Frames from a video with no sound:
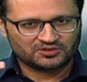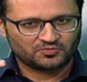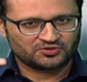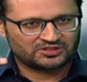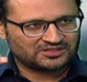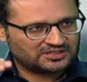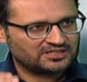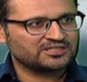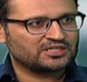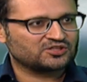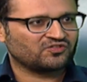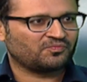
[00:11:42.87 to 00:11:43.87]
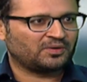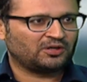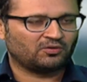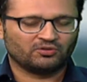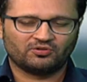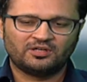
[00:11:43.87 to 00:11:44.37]
that this was a serious case of
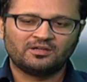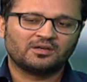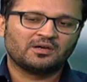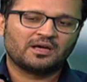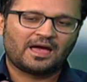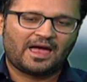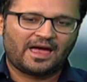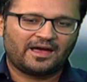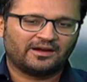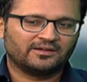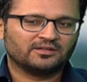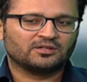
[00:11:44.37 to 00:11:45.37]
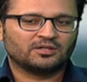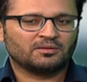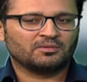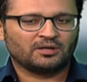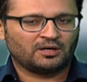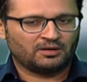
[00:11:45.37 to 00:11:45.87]
money laundering, and